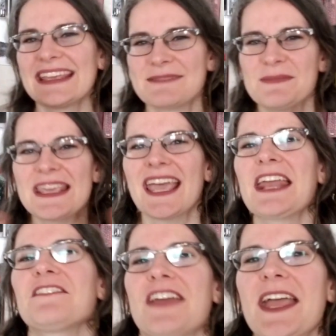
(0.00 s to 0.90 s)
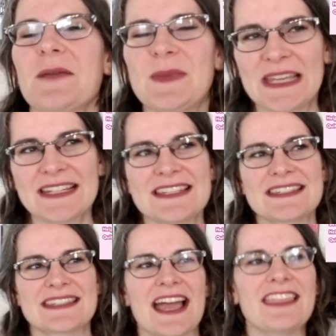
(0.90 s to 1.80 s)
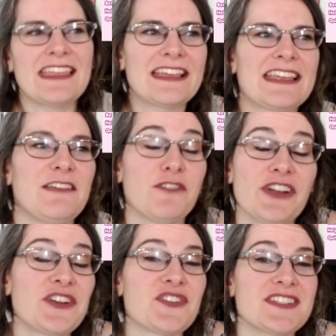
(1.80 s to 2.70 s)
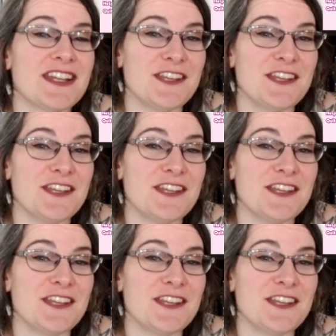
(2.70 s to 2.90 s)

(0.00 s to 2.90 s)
being kind of vague because I think if you're interested,